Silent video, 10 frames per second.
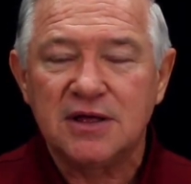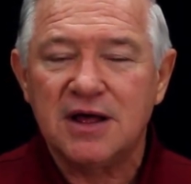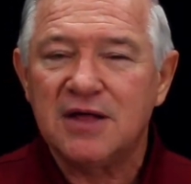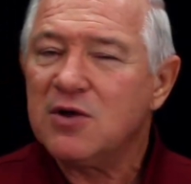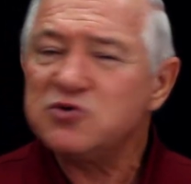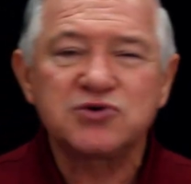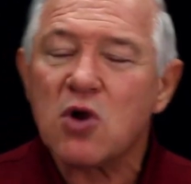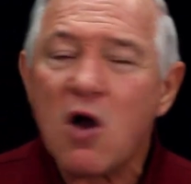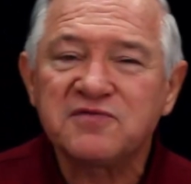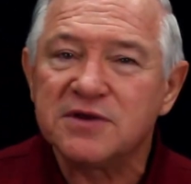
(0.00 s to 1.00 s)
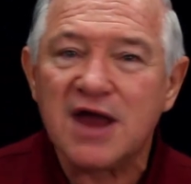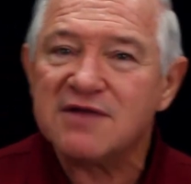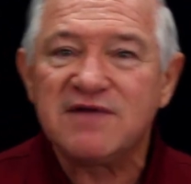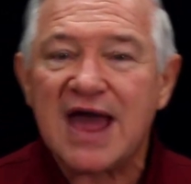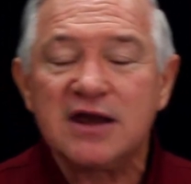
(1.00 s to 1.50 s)
Those are often
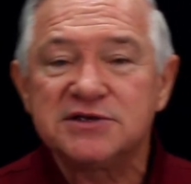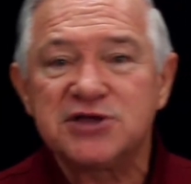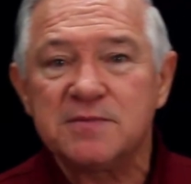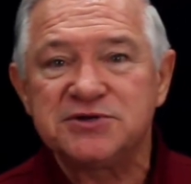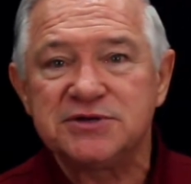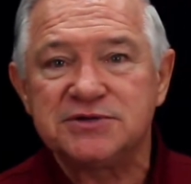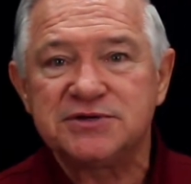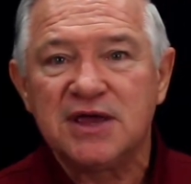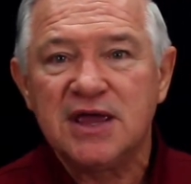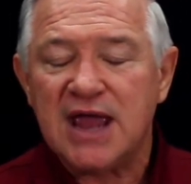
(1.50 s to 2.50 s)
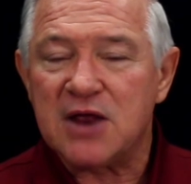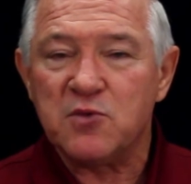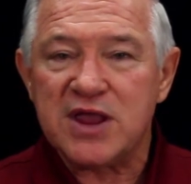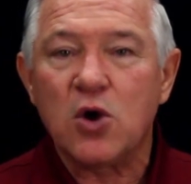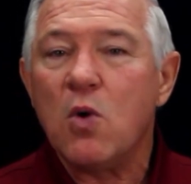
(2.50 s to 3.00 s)
not valid assumptions. And
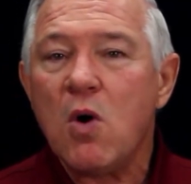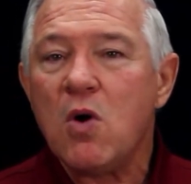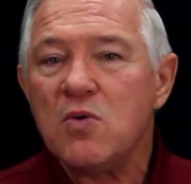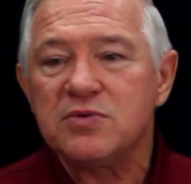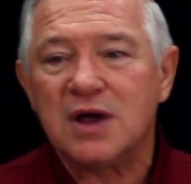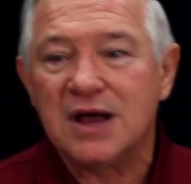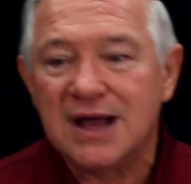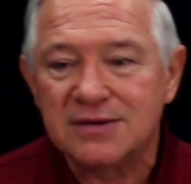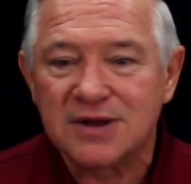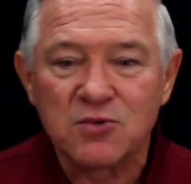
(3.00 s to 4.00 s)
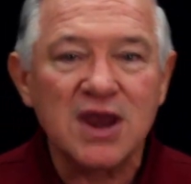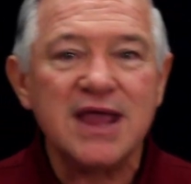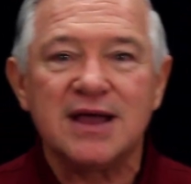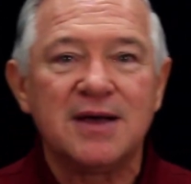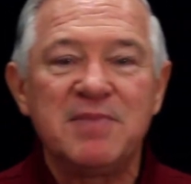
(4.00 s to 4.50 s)
we go on
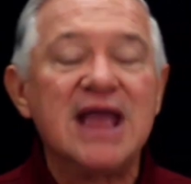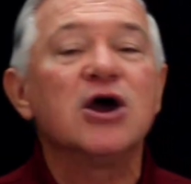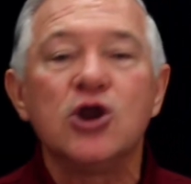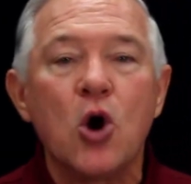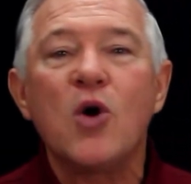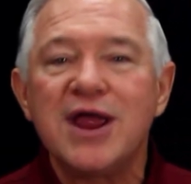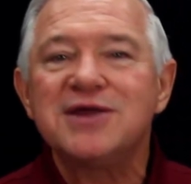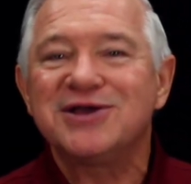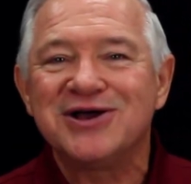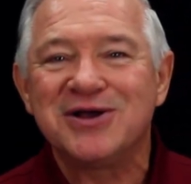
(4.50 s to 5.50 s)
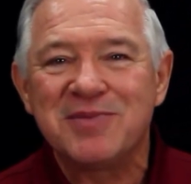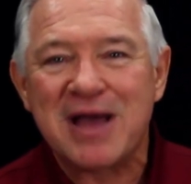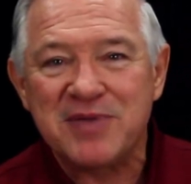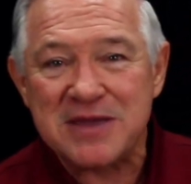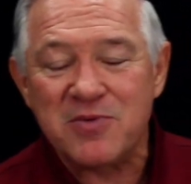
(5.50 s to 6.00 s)
really being annoyed
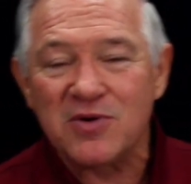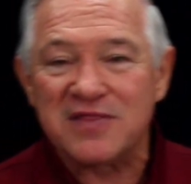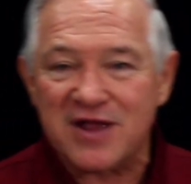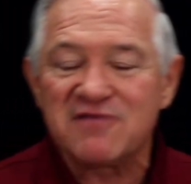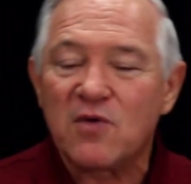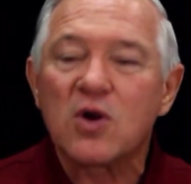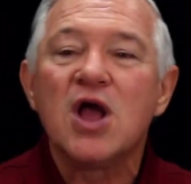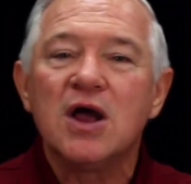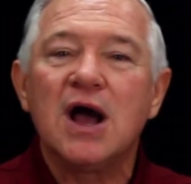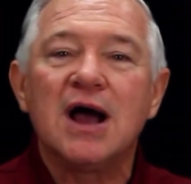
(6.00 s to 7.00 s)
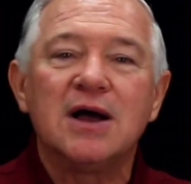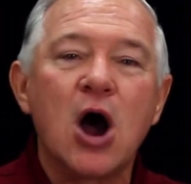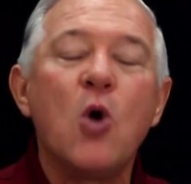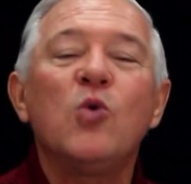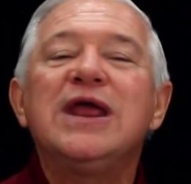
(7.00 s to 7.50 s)
by people and therefore
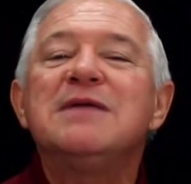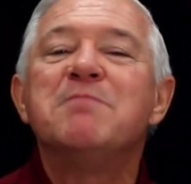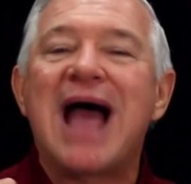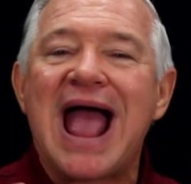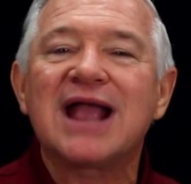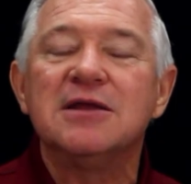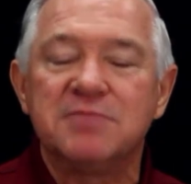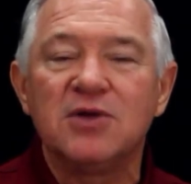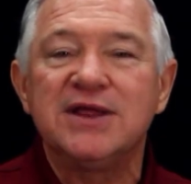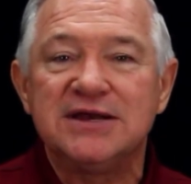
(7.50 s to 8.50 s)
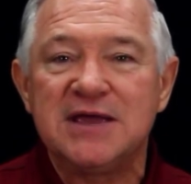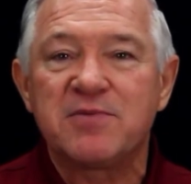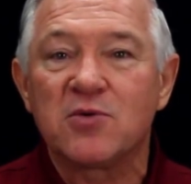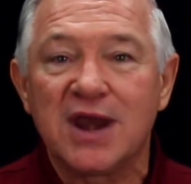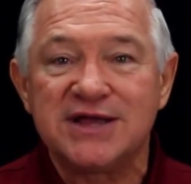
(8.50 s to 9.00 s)
holding back and building
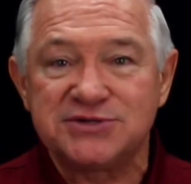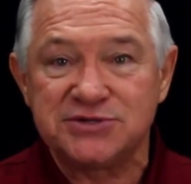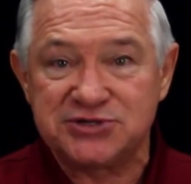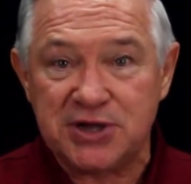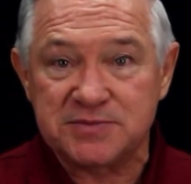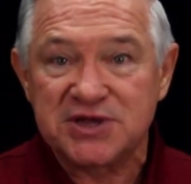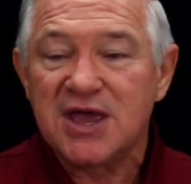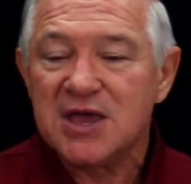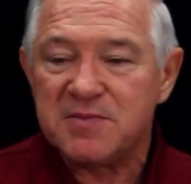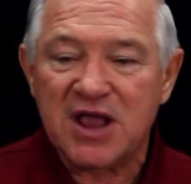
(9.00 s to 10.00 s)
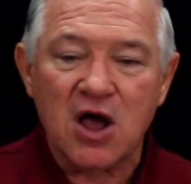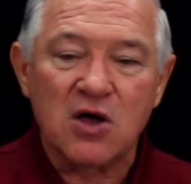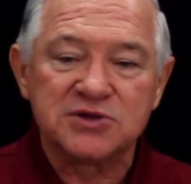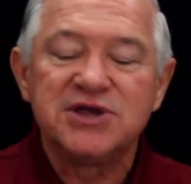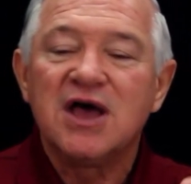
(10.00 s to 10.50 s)
deeper relationships
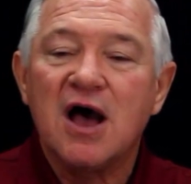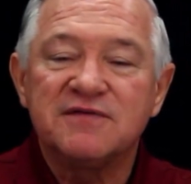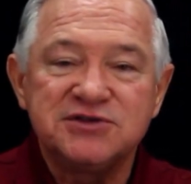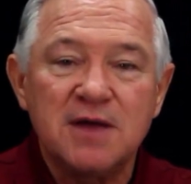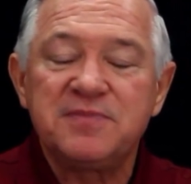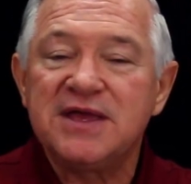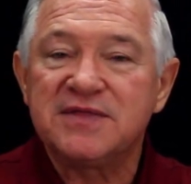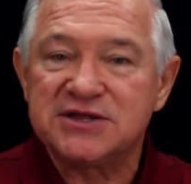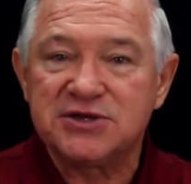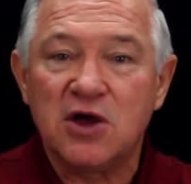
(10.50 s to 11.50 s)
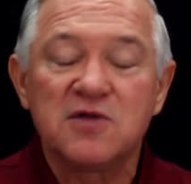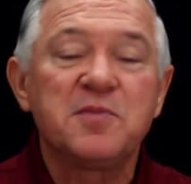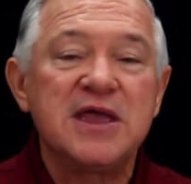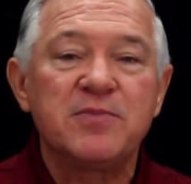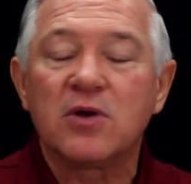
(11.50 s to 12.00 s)
because of something that other
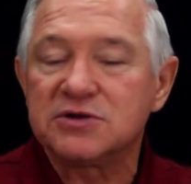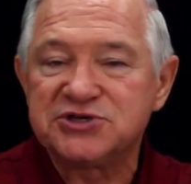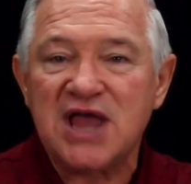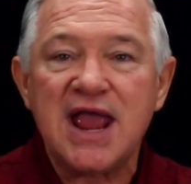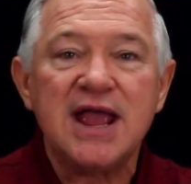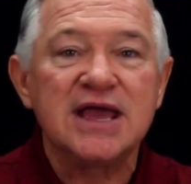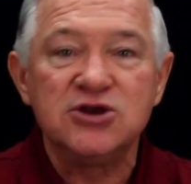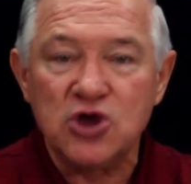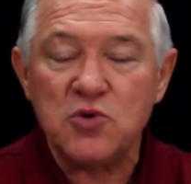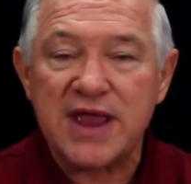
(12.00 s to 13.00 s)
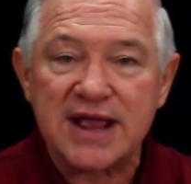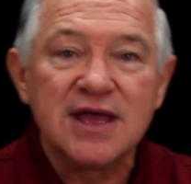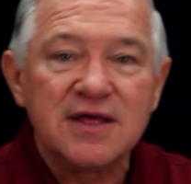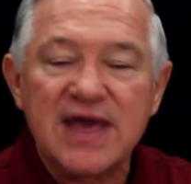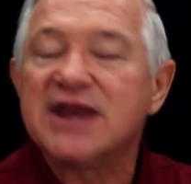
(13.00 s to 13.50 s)
people are saying and doing
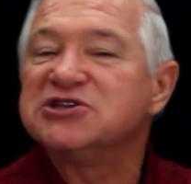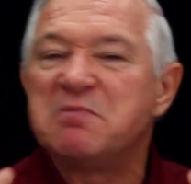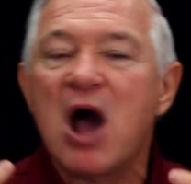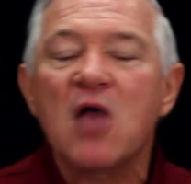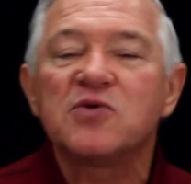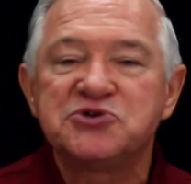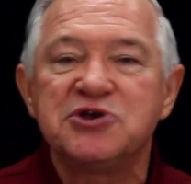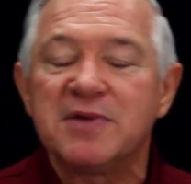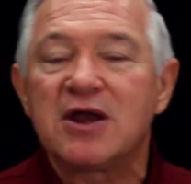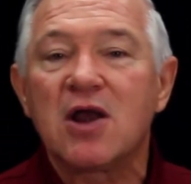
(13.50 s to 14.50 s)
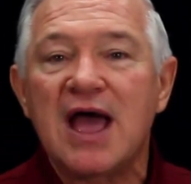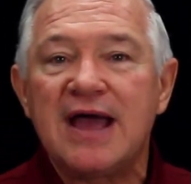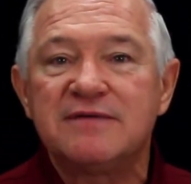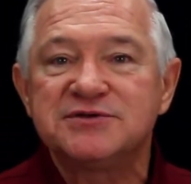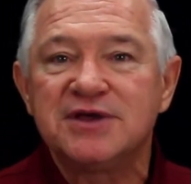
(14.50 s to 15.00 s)
that is bothersome in our
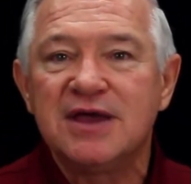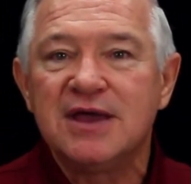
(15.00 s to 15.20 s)
lives.